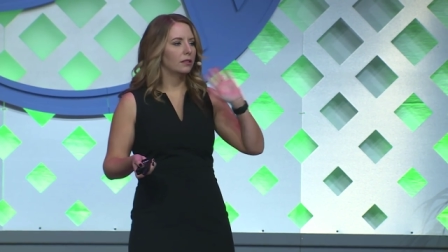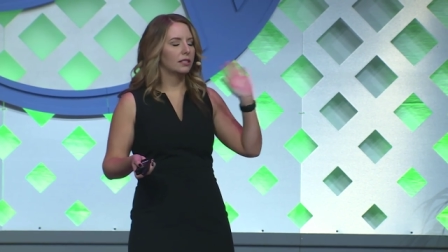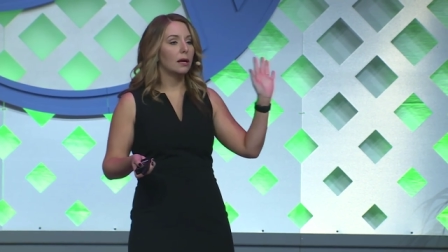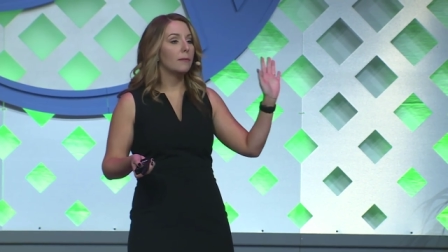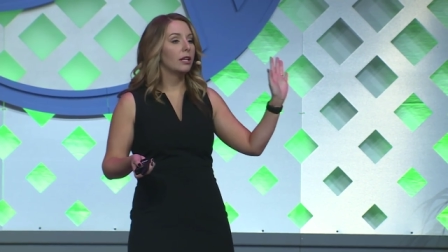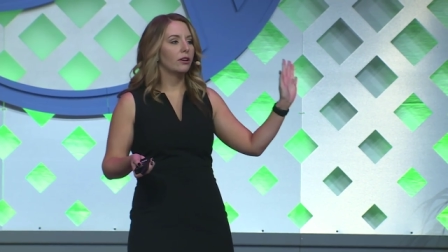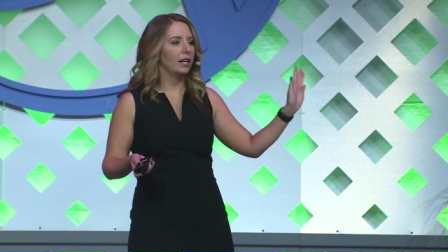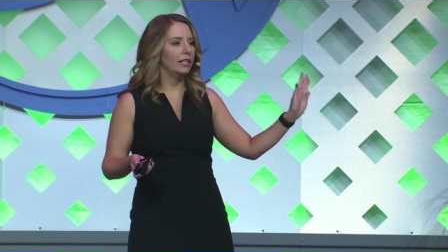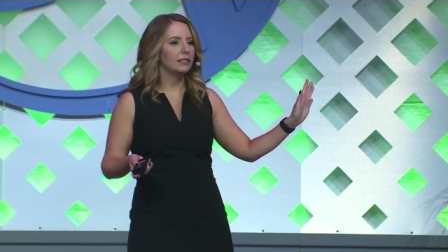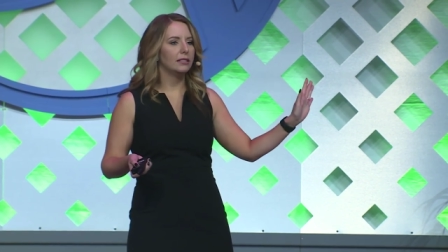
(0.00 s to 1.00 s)
some other
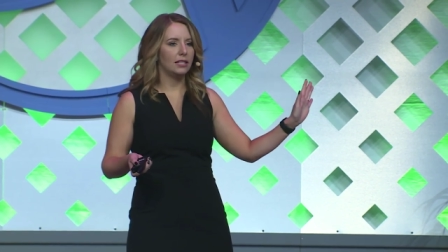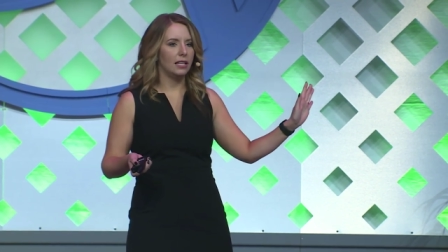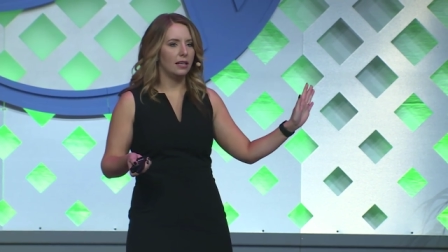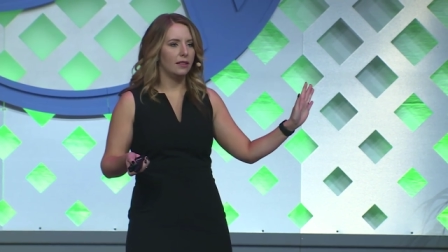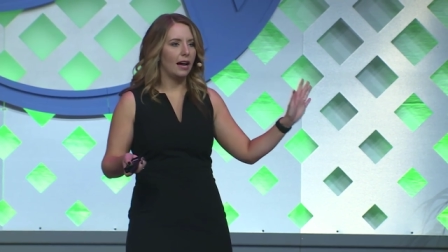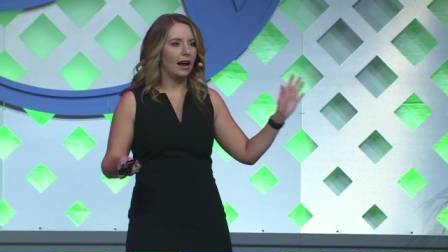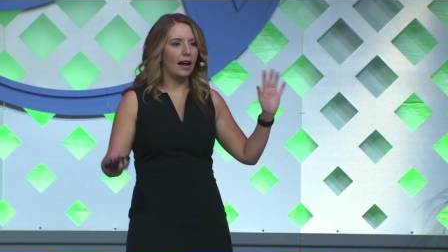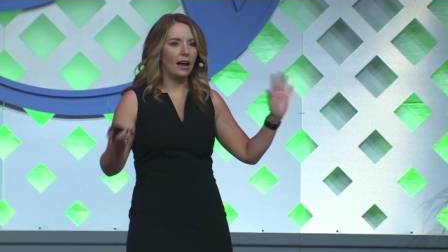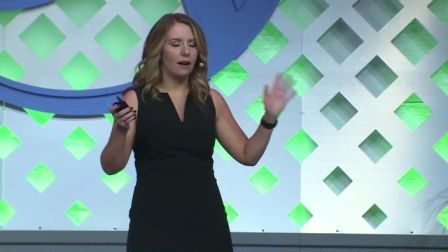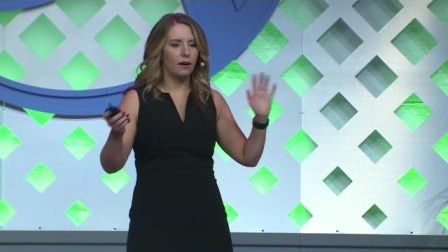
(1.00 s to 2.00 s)
entity that
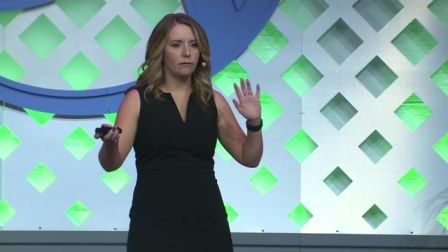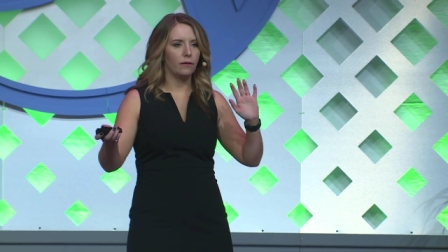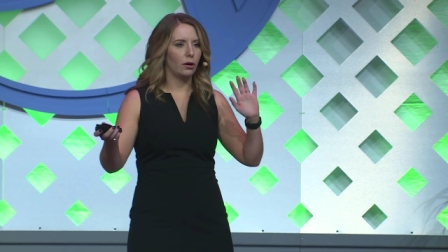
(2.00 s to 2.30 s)
I have